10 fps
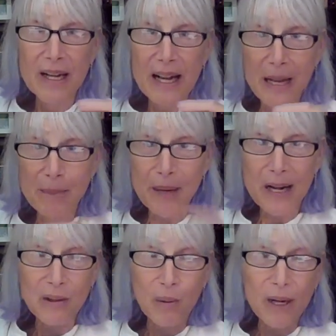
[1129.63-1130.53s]
And by
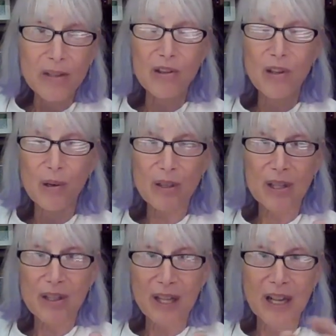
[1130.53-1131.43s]
the way, there's no such
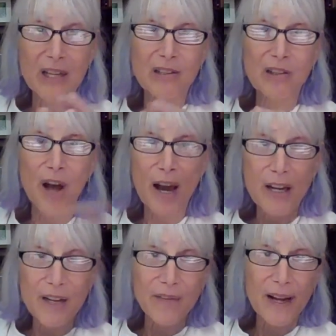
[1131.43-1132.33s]
thing as not
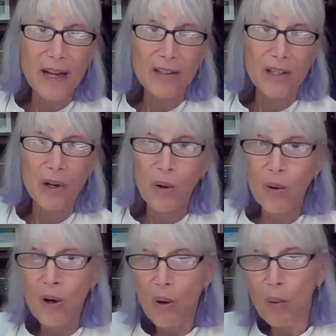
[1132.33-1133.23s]
enough acid.
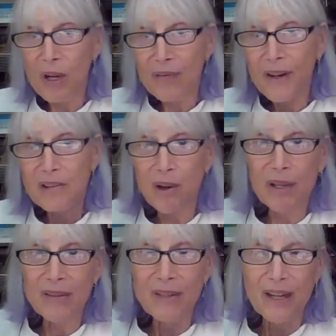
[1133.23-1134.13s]
Oh, what if I don't
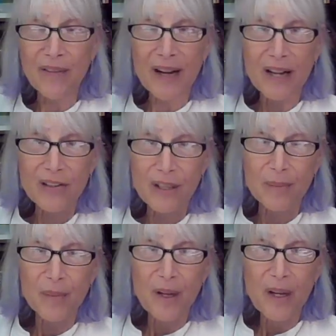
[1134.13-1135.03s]
have enough acid?
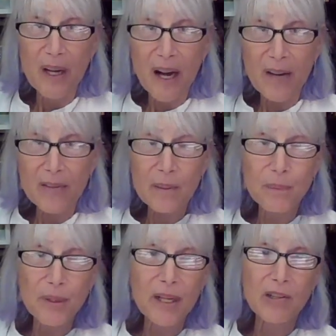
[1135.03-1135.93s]
I've done
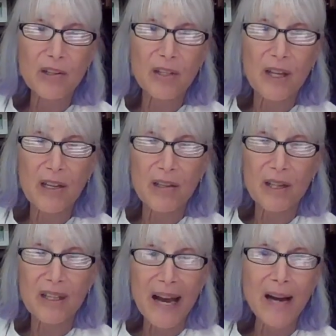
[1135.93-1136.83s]
pH studies
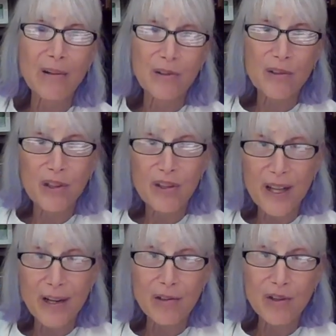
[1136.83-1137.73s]
on thousands and
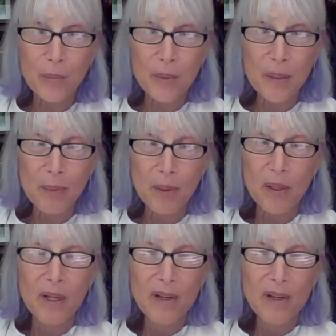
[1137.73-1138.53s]
thousands of people.